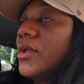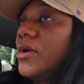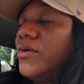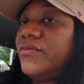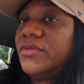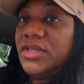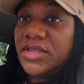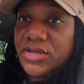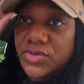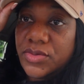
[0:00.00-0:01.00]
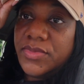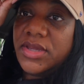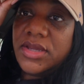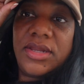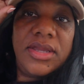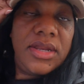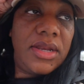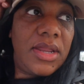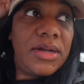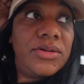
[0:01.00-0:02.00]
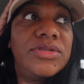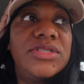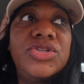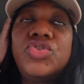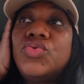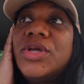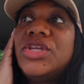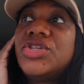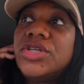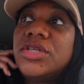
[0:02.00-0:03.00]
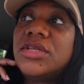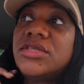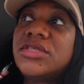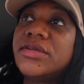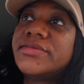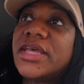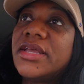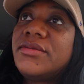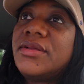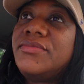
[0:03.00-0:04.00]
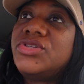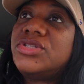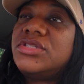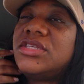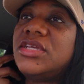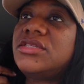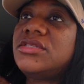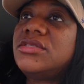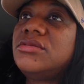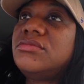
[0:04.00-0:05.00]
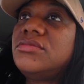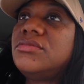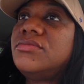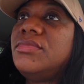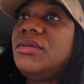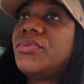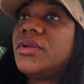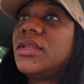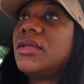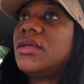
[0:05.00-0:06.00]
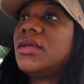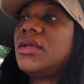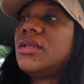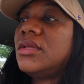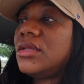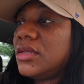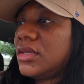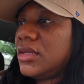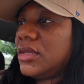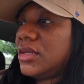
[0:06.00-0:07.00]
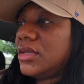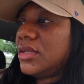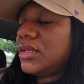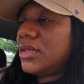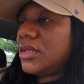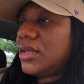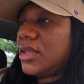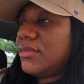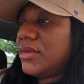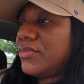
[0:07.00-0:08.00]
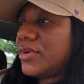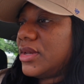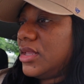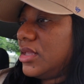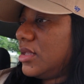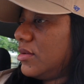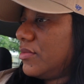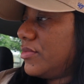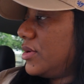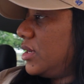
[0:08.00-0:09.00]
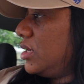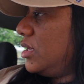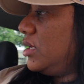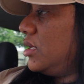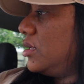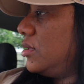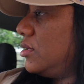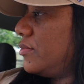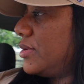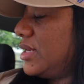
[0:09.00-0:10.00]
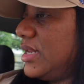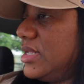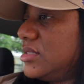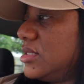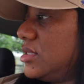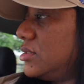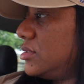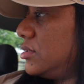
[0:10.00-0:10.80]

Hopefully this will be an in and out situation. It seems like admission tests be pretty good. Maybe pretty decent.